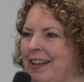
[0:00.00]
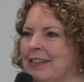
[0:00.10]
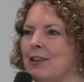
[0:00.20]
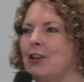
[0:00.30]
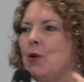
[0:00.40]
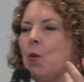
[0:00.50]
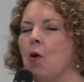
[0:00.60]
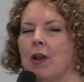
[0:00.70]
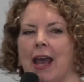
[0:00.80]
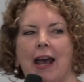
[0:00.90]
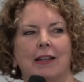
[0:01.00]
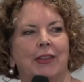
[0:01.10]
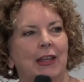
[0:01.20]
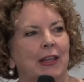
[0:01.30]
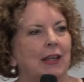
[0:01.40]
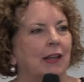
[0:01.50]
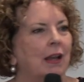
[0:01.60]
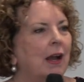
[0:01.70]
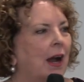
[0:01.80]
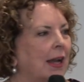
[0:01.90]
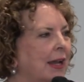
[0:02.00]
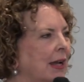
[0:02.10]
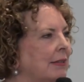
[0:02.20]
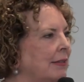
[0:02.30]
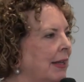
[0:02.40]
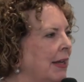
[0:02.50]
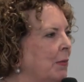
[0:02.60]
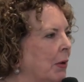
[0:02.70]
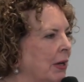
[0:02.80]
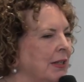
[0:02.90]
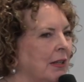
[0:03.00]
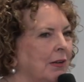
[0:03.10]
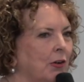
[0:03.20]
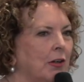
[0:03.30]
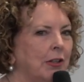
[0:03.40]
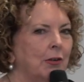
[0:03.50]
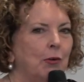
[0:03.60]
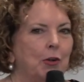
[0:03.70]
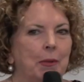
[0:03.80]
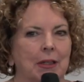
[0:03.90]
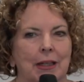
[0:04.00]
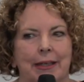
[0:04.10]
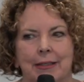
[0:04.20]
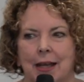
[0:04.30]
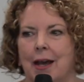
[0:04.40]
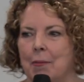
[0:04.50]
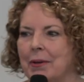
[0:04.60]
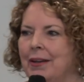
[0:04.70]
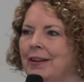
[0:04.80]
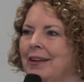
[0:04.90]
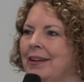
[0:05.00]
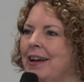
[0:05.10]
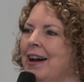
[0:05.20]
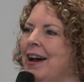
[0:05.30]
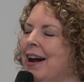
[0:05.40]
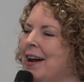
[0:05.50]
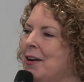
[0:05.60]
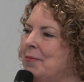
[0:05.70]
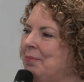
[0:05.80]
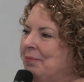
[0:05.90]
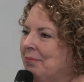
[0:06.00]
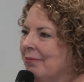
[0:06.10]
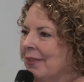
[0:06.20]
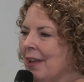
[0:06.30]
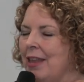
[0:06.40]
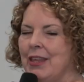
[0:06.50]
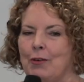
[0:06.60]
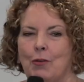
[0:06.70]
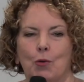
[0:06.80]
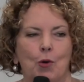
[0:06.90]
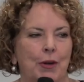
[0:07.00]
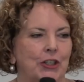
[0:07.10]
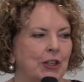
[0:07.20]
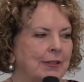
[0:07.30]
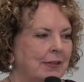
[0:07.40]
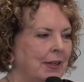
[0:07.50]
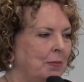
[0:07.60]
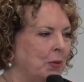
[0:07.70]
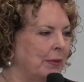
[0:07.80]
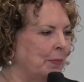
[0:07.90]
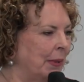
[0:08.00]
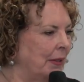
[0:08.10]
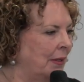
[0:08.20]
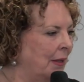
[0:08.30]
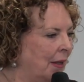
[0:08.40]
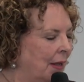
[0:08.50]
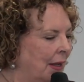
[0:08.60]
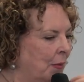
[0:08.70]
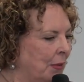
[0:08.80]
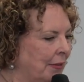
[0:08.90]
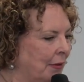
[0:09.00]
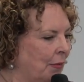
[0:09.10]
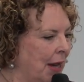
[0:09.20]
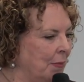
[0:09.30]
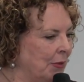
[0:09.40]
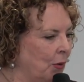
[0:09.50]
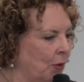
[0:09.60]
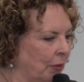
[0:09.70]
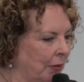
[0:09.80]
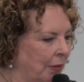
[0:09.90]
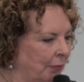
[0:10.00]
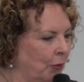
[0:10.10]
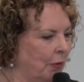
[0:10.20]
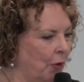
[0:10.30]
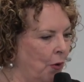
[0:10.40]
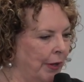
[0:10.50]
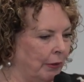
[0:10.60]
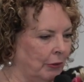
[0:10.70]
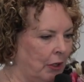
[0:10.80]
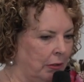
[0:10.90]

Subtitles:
So you walk out thinking, I can't see anybody till I've gone to the room and cleaned up. And then Rory Jensen in Brisbane, it was a ram's horn full of oil.